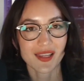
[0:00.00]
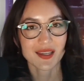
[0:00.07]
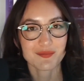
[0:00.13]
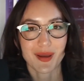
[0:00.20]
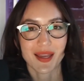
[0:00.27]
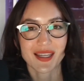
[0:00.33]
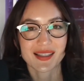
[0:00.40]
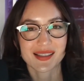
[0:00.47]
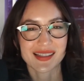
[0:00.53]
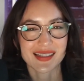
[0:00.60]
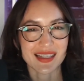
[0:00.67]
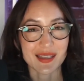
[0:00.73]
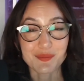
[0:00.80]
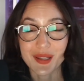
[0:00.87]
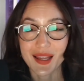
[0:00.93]
it might
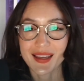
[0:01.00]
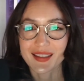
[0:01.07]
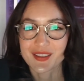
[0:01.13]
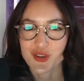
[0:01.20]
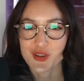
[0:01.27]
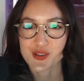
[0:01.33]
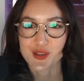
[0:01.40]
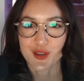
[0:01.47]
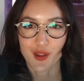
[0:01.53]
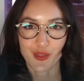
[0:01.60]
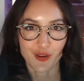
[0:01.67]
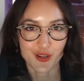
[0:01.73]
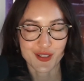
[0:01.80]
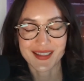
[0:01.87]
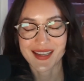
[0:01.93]
seem like just
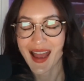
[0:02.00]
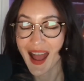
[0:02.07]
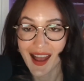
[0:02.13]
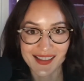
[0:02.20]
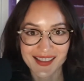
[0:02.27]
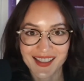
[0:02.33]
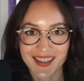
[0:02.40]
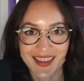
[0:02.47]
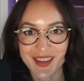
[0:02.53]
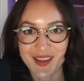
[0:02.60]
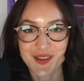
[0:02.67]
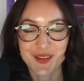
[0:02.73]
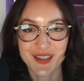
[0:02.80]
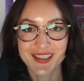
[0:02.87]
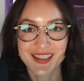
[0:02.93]
another task that you
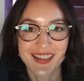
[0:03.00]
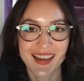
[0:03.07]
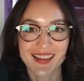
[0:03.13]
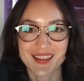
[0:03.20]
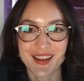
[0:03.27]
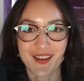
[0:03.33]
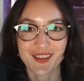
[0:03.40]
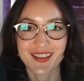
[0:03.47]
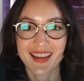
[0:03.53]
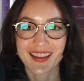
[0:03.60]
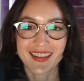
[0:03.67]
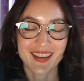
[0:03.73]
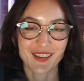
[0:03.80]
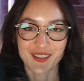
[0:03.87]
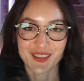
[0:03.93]
need to get done in
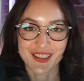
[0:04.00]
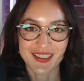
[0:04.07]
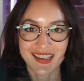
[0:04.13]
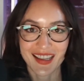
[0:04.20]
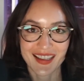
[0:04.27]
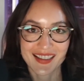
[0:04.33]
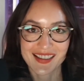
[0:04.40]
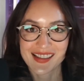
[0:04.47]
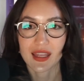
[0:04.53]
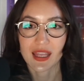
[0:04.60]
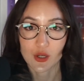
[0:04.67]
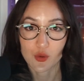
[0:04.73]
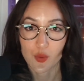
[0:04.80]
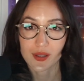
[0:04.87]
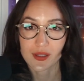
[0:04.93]
the early days, it
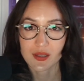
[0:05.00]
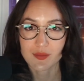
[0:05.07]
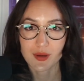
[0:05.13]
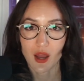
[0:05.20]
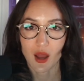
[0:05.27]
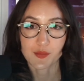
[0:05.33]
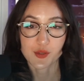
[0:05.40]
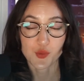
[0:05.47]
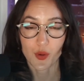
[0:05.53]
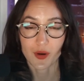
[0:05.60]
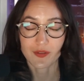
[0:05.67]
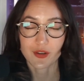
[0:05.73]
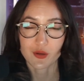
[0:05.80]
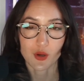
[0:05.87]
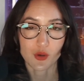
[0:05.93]
quickly becomes one
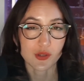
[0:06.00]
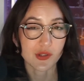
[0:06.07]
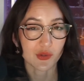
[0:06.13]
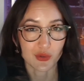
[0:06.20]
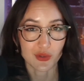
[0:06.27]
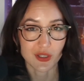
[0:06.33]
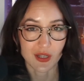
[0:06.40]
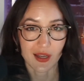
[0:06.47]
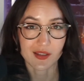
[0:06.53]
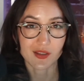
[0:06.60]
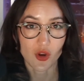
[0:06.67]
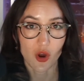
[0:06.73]
of your most scrutinized